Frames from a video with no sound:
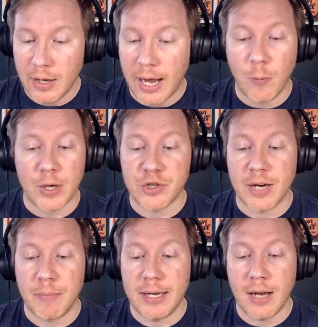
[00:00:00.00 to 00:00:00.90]
and which
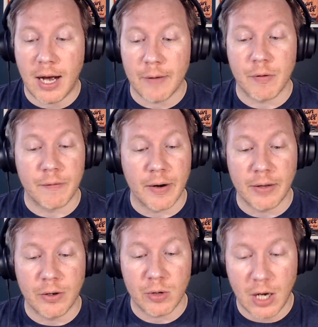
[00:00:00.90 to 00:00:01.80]
can be got for very
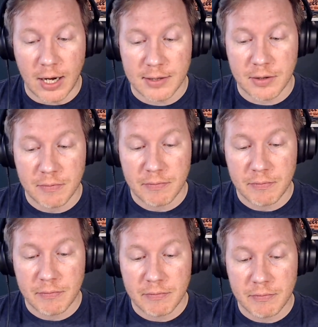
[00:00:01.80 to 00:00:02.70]
little cost.
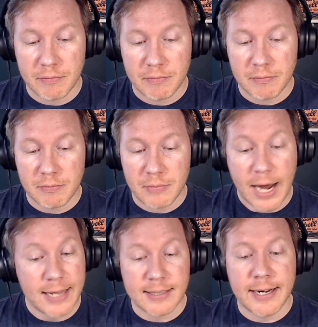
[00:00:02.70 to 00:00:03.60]

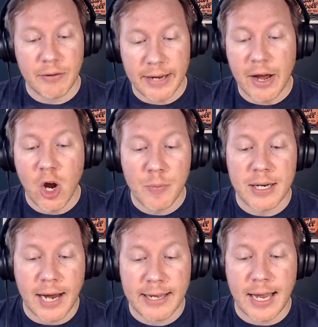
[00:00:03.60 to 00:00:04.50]
And incidentally, I hope
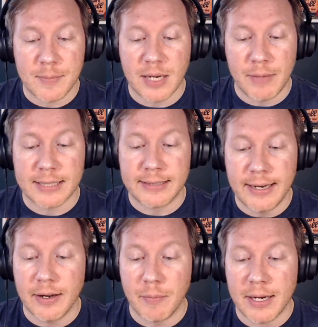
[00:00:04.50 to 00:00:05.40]
that night games can be
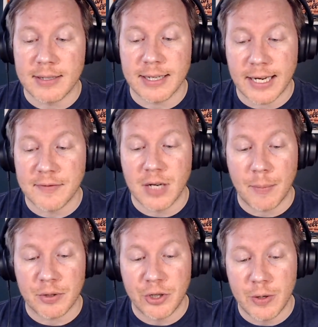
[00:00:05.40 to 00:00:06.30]
extended, because it gives an
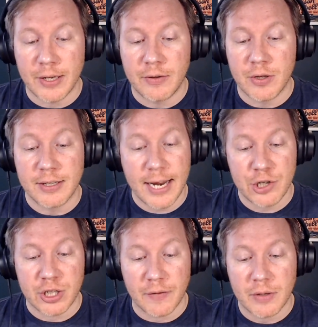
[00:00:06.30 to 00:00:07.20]
opportunity to the day
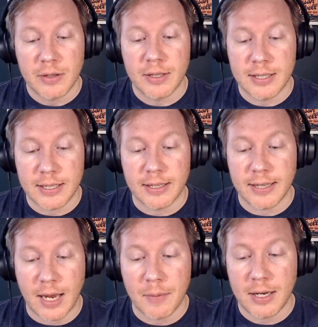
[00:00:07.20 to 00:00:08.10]
shift to see a
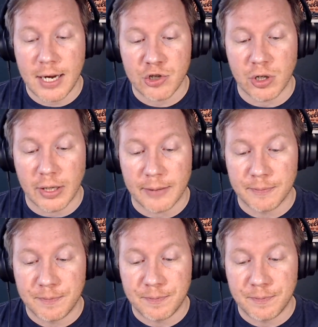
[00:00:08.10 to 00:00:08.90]
game occasionally."